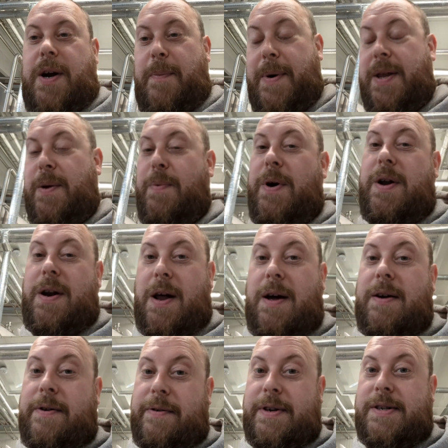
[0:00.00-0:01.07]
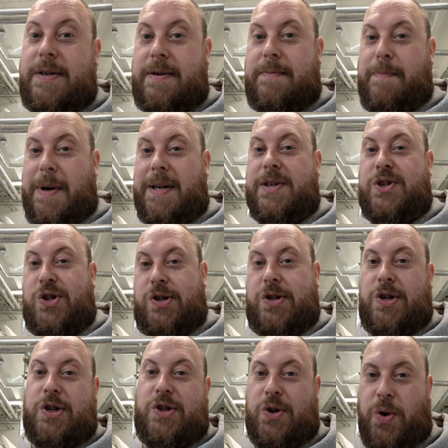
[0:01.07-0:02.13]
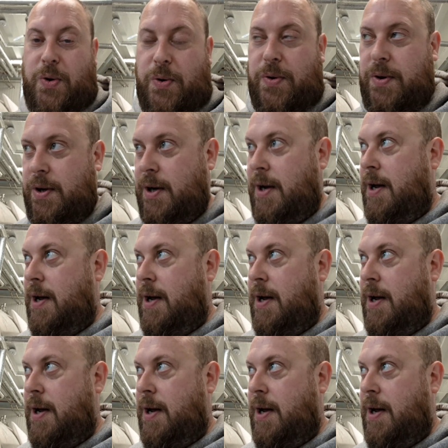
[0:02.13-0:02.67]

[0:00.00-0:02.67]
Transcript: I mean, the word lager means to store.